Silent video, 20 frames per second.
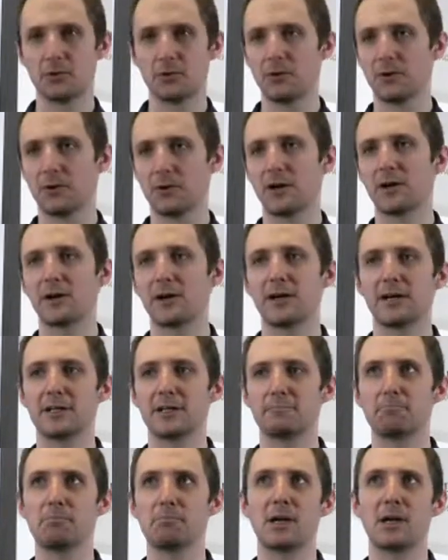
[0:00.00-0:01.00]
or
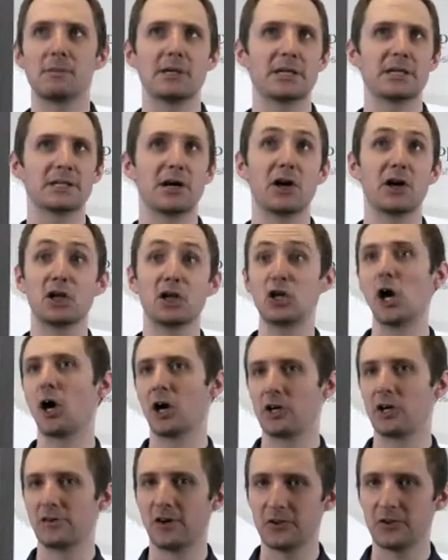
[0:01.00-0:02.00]
maybe a young
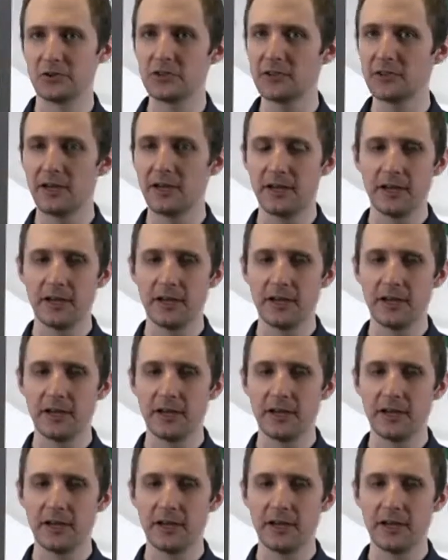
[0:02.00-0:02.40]
adult.